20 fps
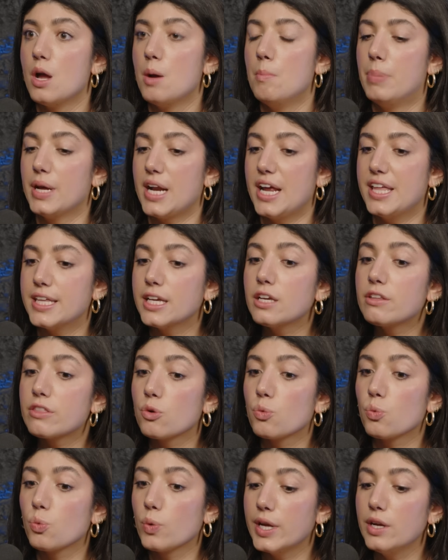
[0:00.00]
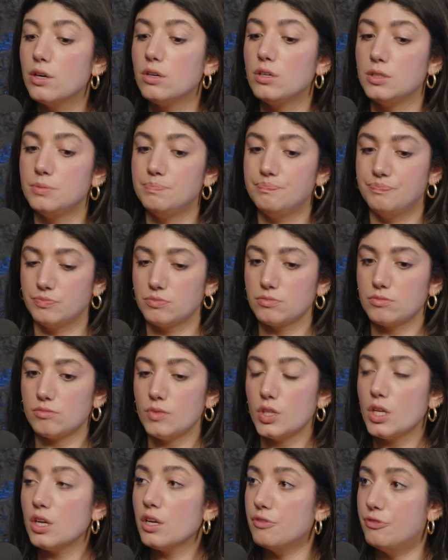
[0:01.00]
But I think the real
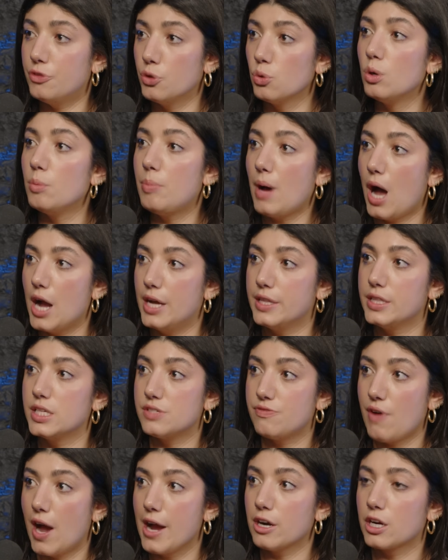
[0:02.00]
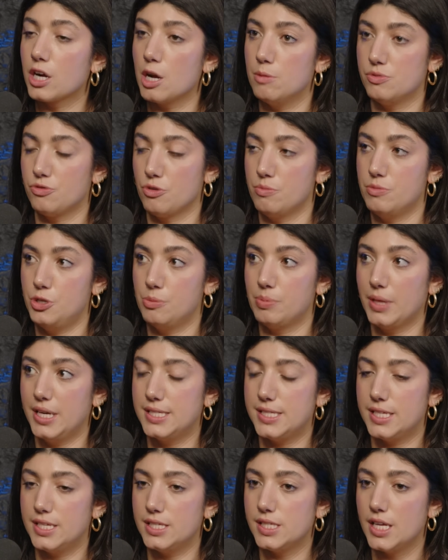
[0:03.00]
fuel behind this fire comes from two
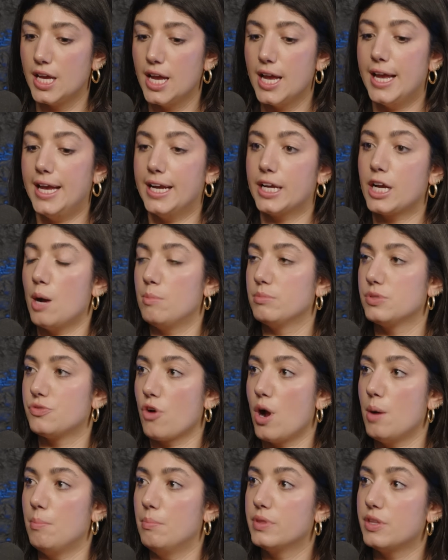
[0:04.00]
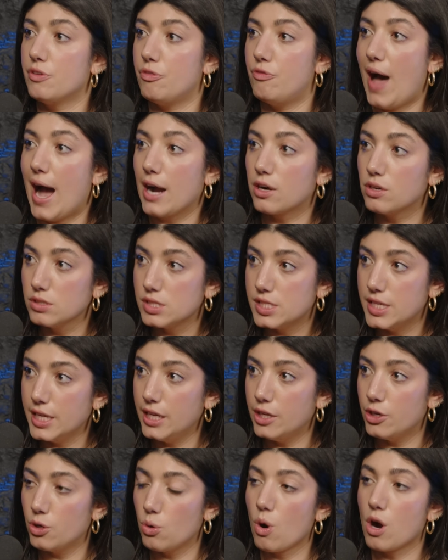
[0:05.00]
places. It comes from the
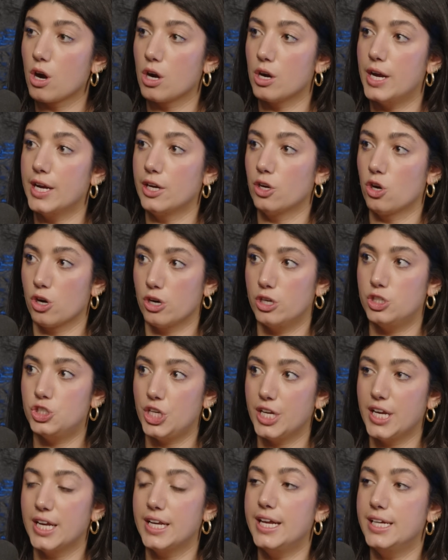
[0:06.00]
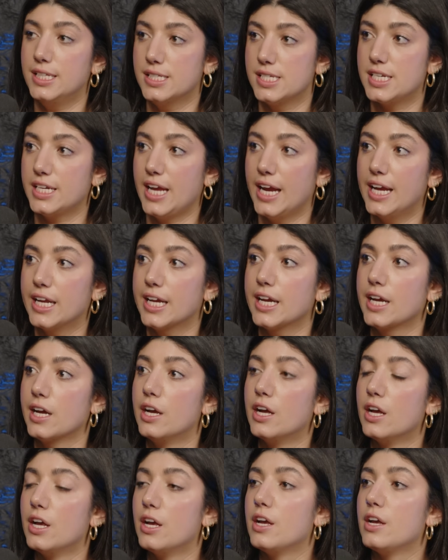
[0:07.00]
faculty who are encouraging and instigating
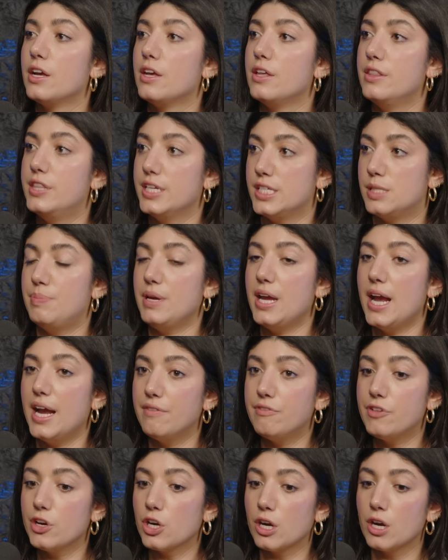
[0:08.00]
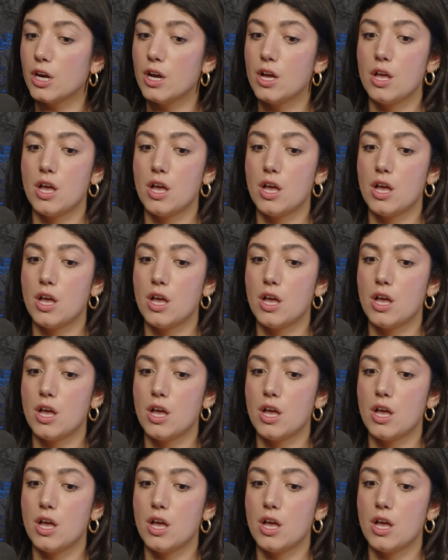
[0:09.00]
this behavior,